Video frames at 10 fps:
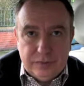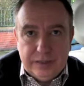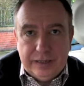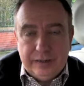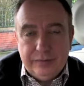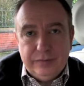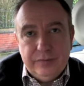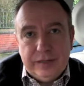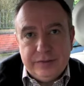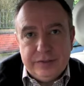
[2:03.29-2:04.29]
How
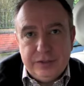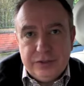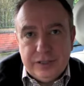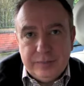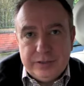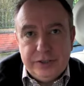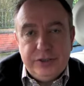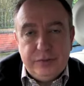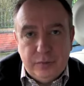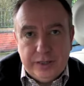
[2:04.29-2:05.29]
do they judge that
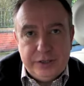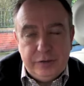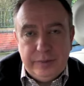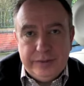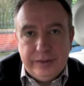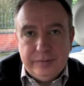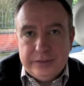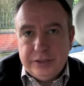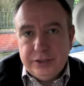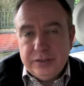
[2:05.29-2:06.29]
position? Why should it be in that
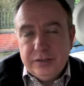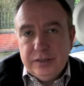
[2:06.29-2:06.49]
position?